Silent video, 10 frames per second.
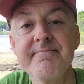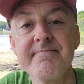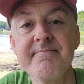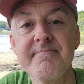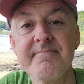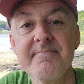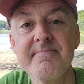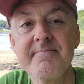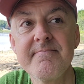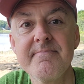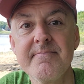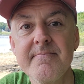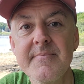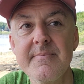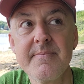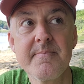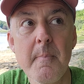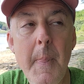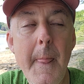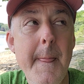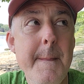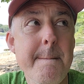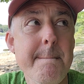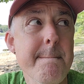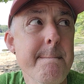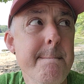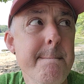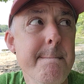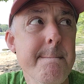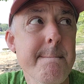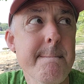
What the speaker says: [no speech]